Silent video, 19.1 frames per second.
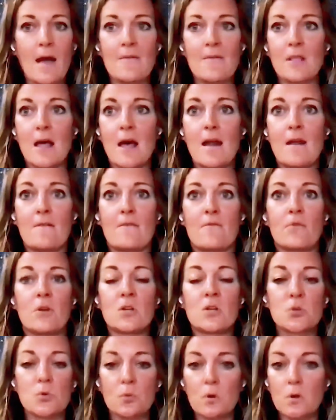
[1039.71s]
We don't have a lot
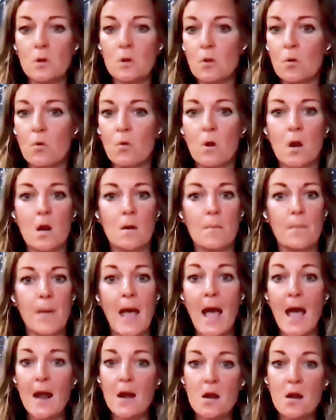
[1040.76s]
of ritual
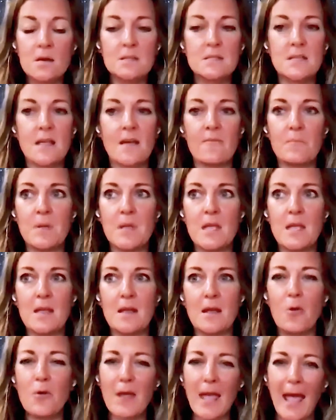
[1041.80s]
or patterns of
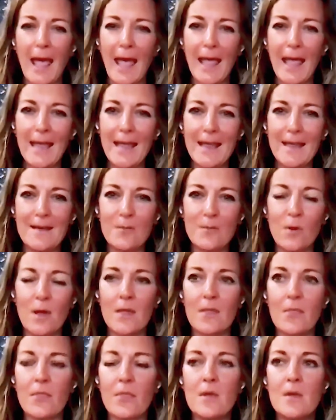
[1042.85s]
being
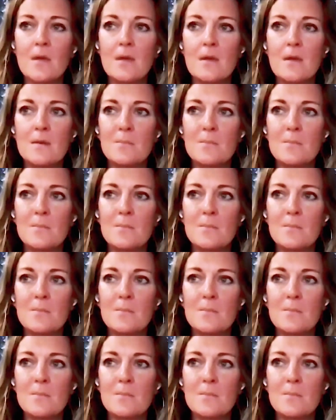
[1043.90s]
okay with